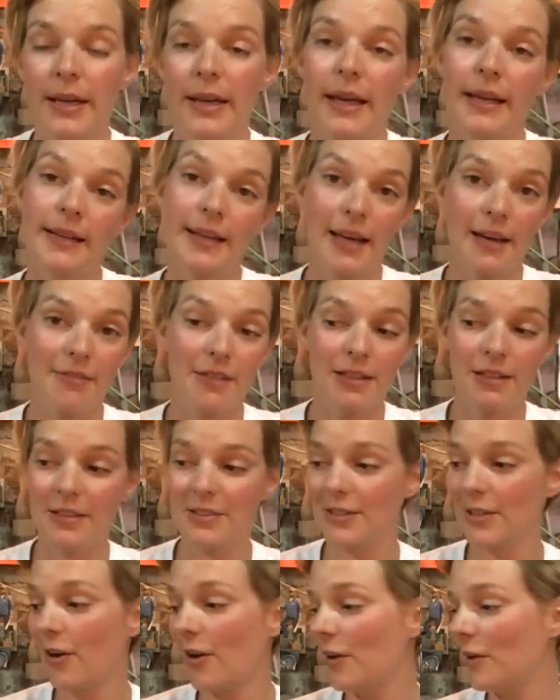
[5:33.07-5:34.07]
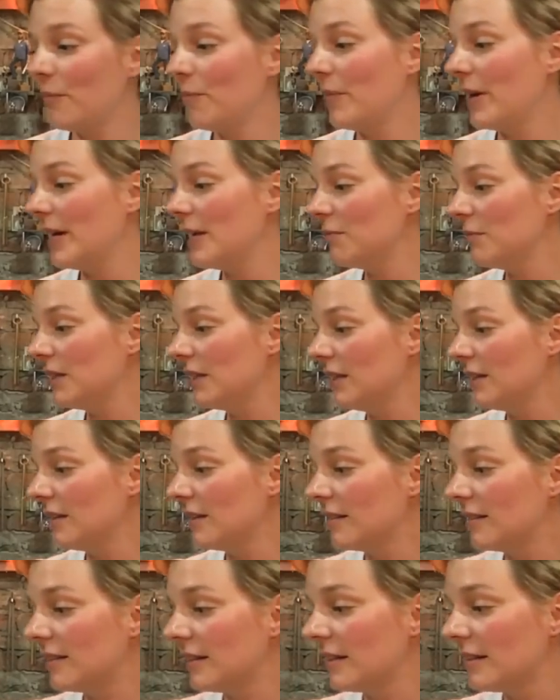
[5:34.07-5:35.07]
and Kevin Lizotte made
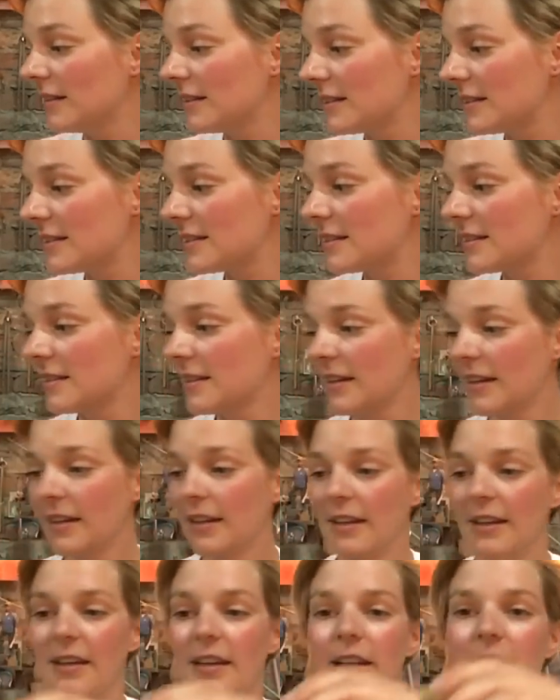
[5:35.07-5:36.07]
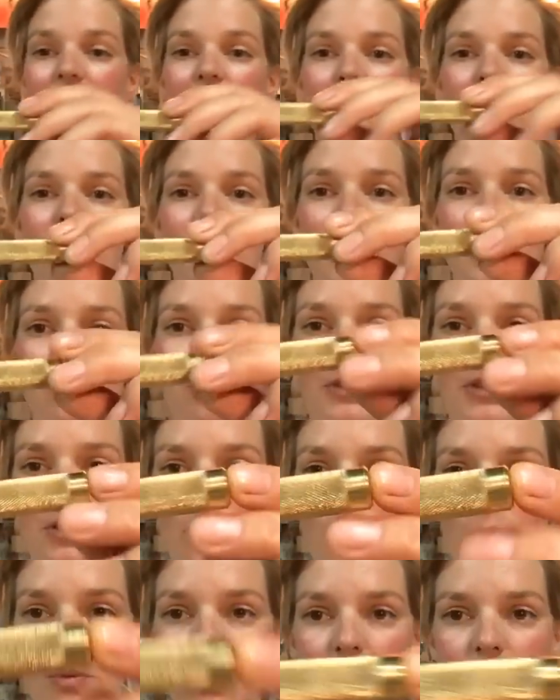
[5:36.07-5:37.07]
me this incredibly
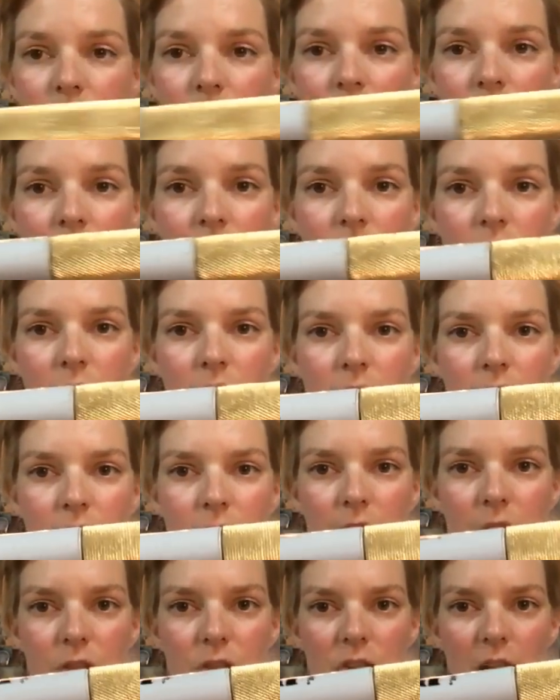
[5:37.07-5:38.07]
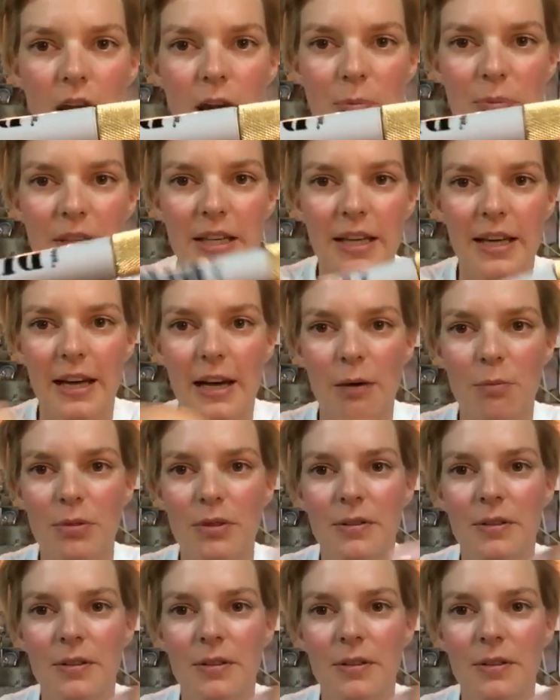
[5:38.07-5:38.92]
cool uh, Sharpie cap.